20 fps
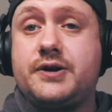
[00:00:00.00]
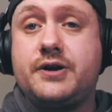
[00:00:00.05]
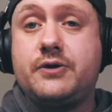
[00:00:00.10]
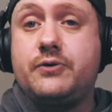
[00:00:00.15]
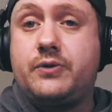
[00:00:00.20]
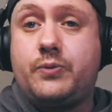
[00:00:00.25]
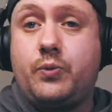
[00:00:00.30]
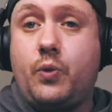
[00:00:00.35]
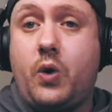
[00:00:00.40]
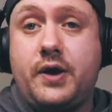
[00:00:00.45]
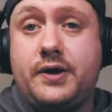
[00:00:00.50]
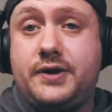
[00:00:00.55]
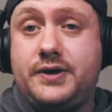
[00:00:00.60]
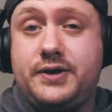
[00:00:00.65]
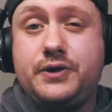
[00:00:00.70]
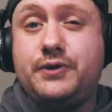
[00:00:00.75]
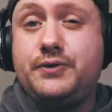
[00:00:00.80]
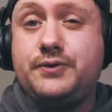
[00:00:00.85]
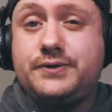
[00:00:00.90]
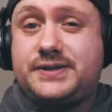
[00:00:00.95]
You wanna
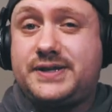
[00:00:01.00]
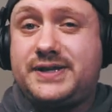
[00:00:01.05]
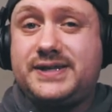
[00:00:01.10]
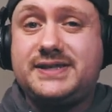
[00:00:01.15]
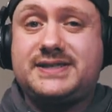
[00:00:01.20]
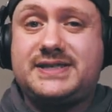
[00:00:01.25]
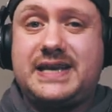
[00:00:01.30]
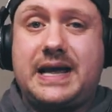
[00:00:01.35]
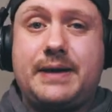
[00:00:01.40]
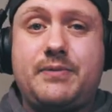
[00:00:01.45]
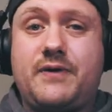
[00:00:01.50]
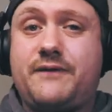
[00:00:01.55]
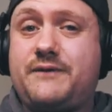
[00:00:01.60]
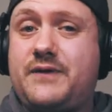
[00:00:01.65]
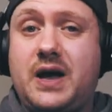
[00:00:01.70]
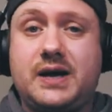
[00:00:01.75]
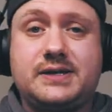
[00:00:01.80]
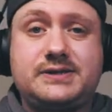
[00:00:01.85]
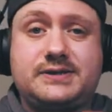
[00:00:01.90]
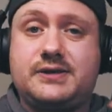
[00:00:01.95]
use these same
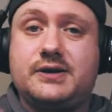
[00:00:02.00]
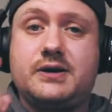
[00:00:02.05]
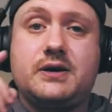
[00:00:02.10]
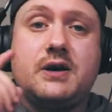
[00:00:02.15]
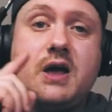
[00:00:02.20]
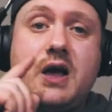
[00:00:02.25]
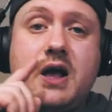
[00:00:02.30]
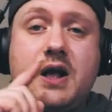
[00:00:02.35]
effects, the